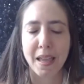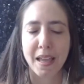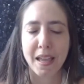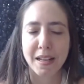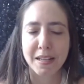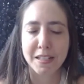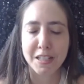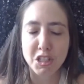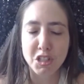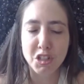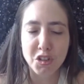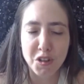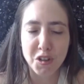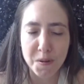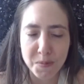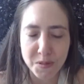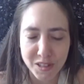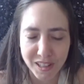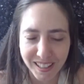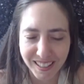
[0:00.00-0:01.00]

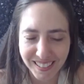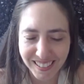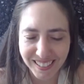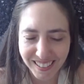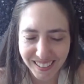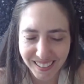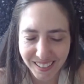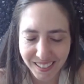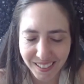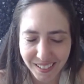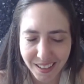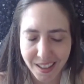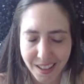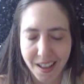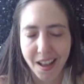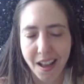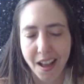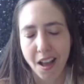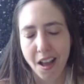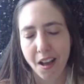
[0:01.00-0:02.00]
description
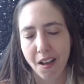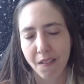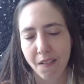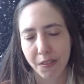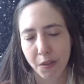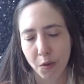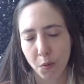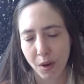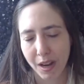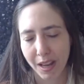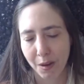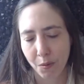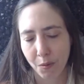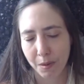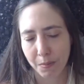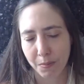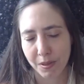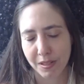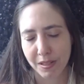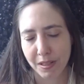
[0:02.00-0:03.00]
of the way
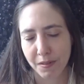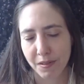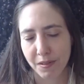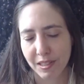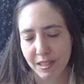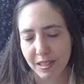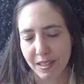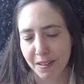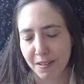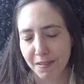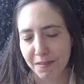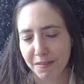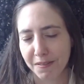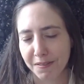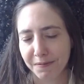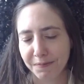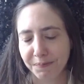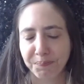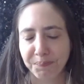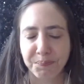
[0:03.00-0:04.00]
we perceive ourselves.
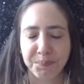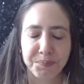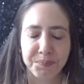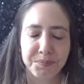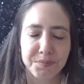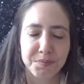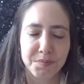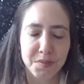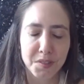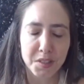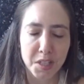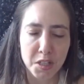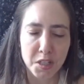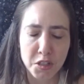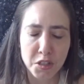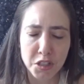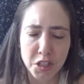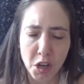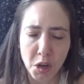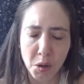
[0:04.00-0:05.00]

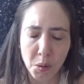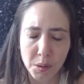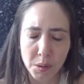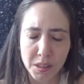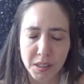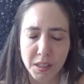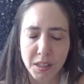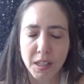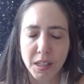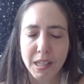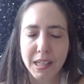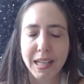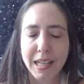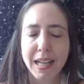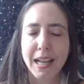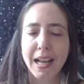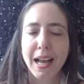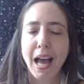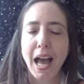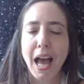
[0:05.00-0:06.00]
So,
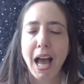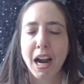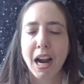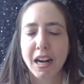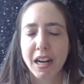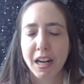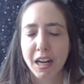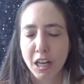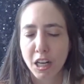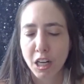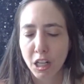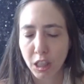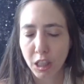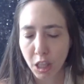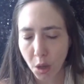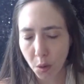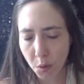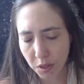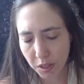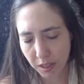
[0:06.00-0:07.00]
our
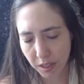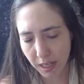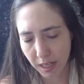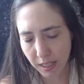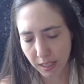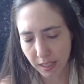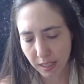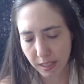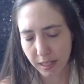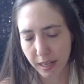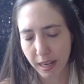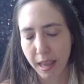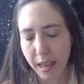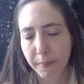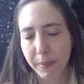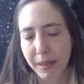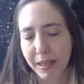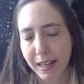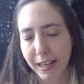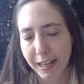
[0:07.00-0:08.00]
closest
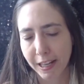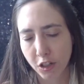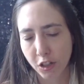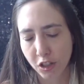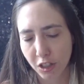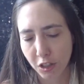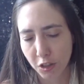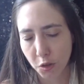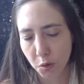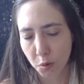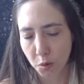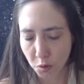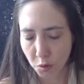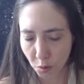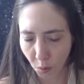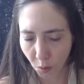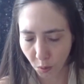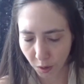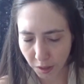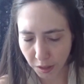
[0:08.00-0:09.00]
emanation to
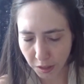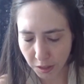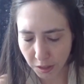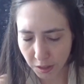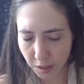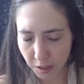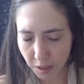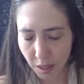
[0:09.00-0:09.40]
source.